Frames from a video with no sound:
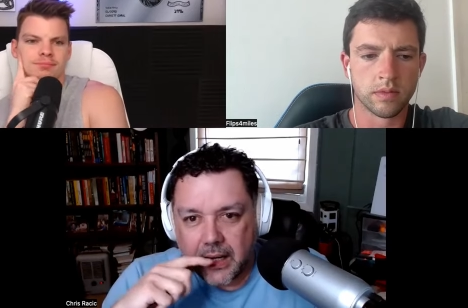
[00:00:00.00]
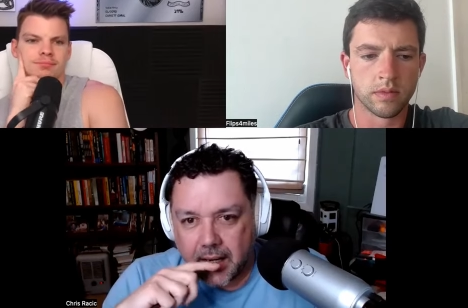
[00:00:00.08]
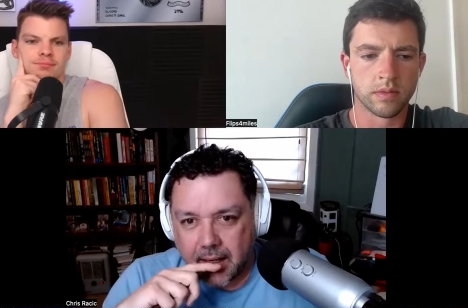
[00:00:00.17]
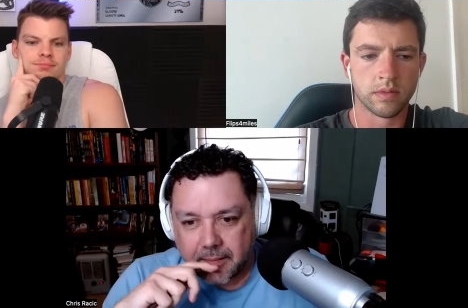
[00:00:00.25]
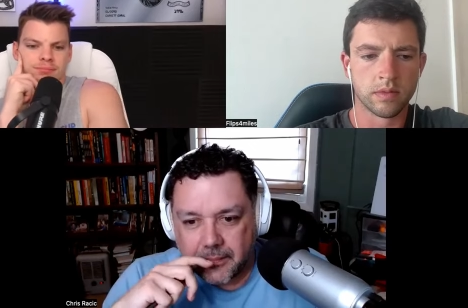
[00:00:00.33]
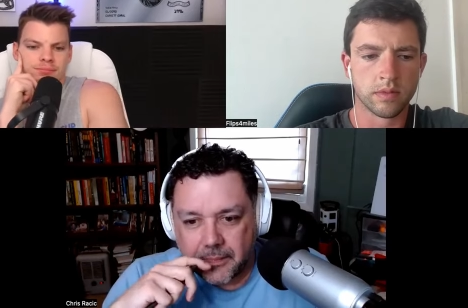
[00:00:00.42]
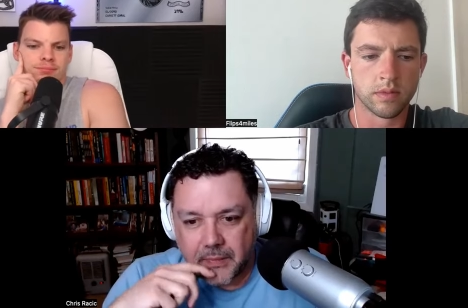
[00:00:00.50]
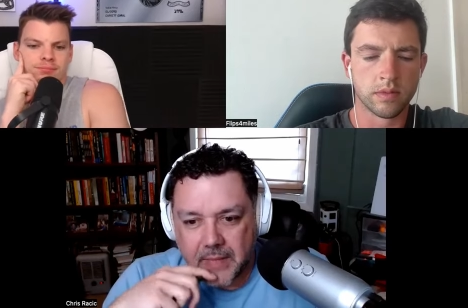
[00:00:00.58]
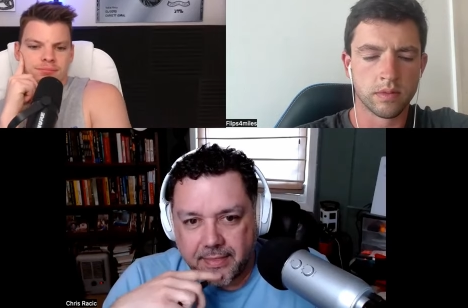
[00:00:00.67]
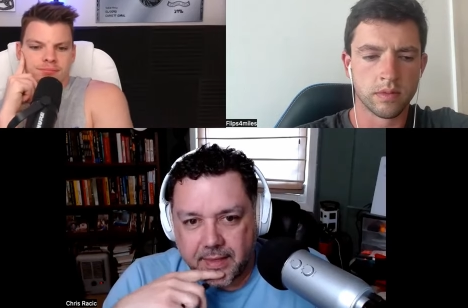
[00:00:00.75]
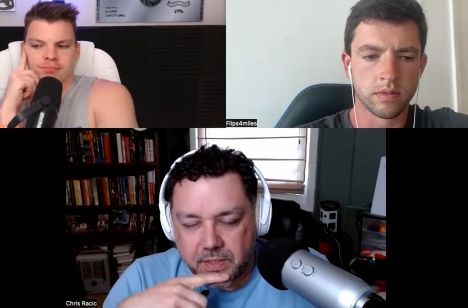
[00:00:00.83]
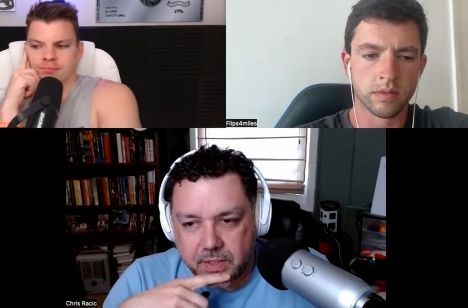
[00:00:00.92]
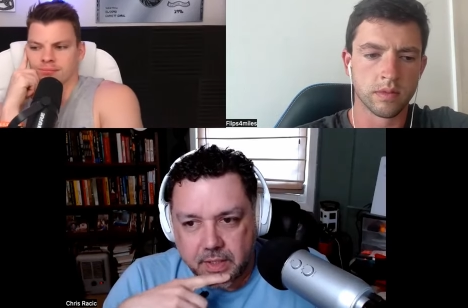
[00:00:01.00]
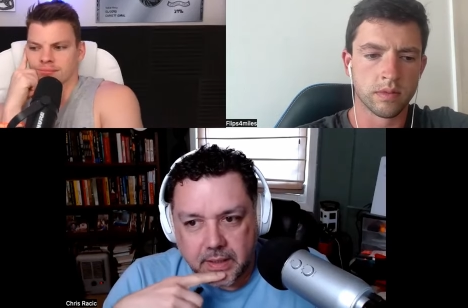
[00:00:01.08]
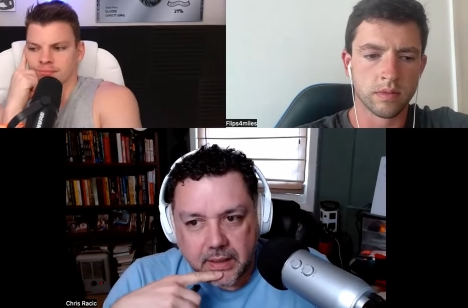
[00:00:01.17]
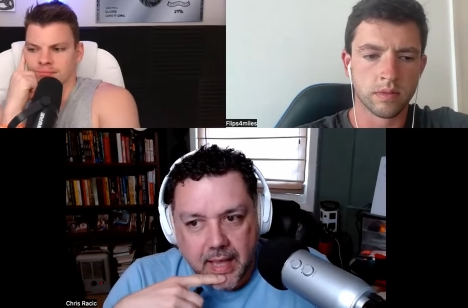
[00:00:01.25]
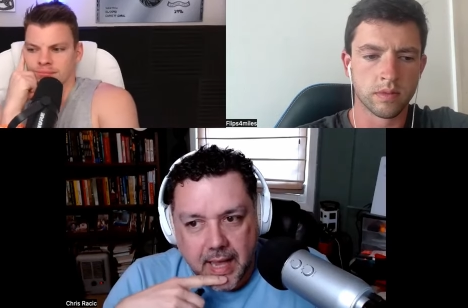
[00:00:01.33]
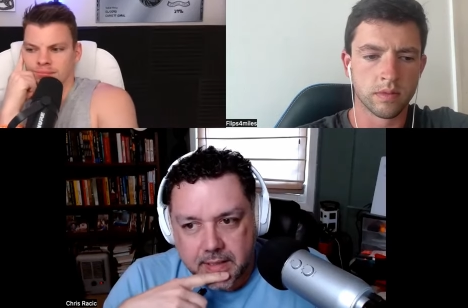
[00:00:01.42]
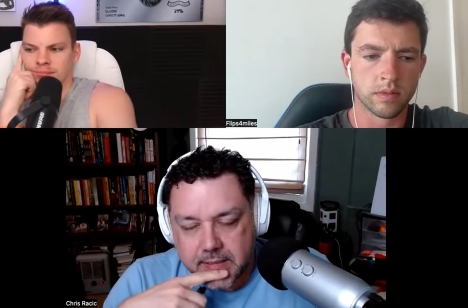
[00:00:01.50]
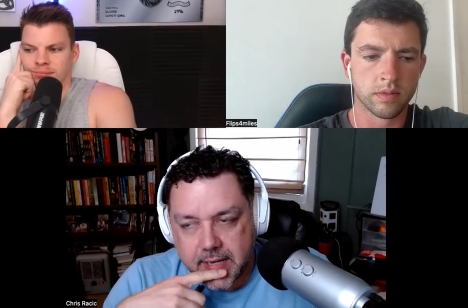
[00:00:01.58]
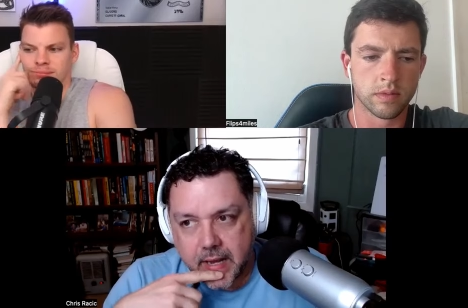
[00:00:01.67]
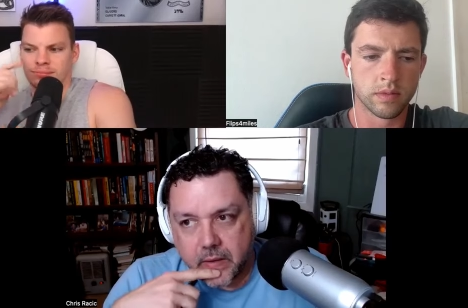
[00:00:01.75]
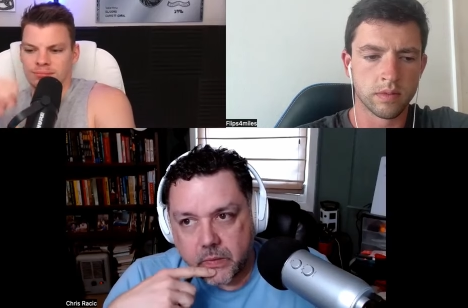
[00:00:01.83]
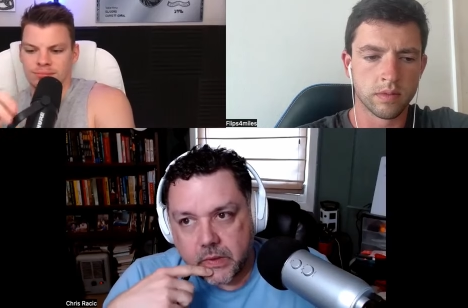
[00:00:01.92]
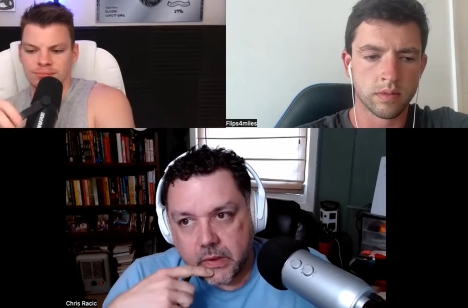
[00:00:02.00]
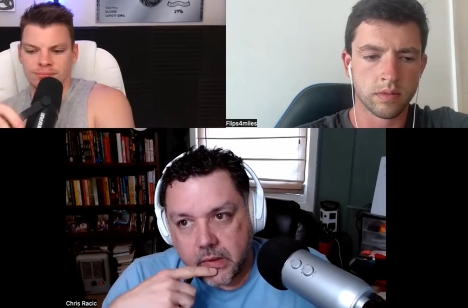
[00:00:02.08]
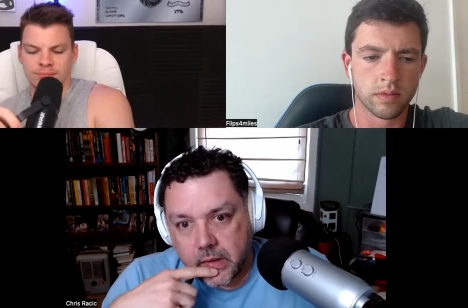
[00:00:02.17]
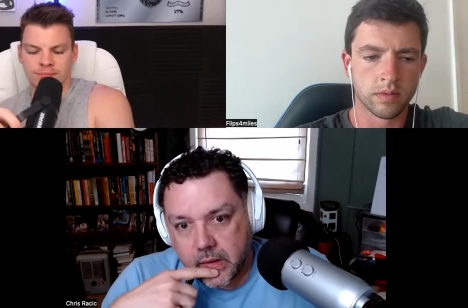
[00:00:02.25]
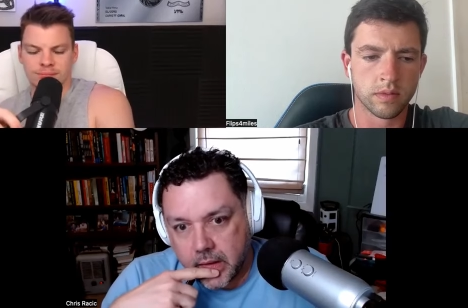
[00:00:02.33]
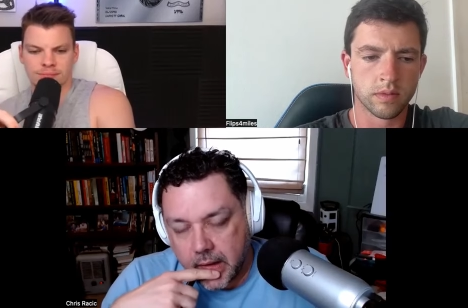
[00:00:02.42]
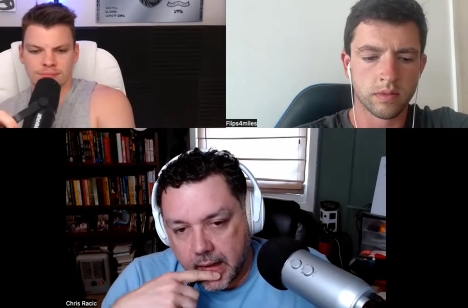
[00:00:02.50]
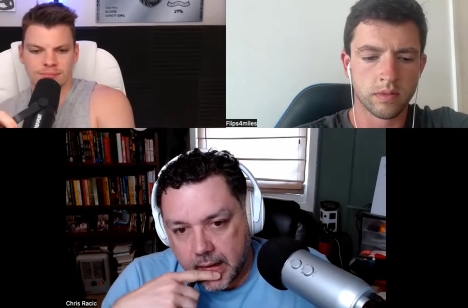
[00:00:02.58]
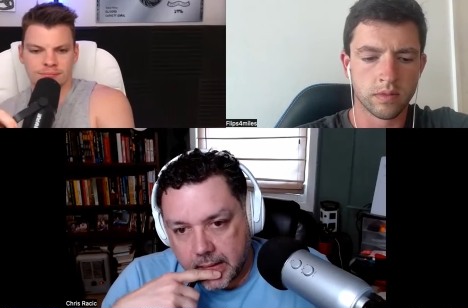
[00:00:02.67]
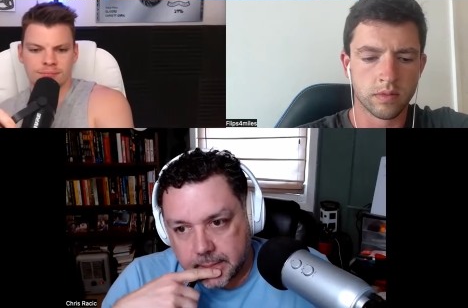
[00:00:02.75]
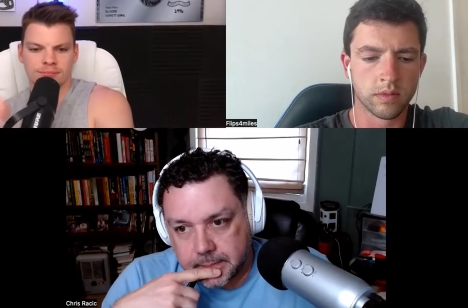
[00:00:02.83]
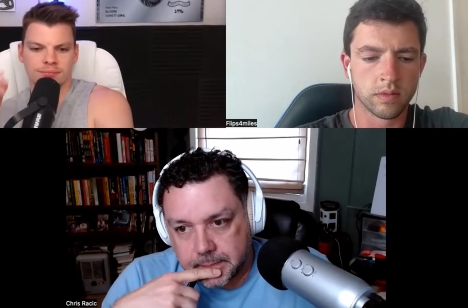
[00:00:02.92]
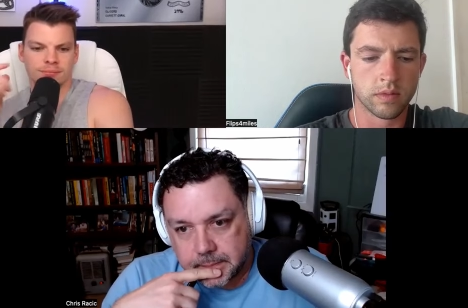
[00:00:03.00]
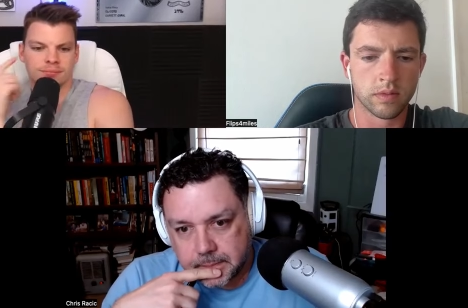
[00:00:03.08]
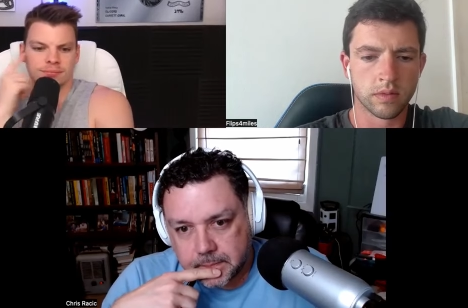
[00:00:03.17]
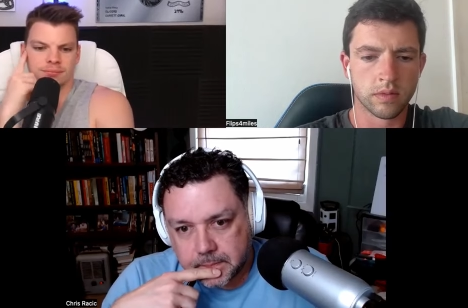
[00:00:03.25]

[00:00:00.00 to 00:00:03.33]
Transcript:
Speaker 1: Um, I think during lockdown, um,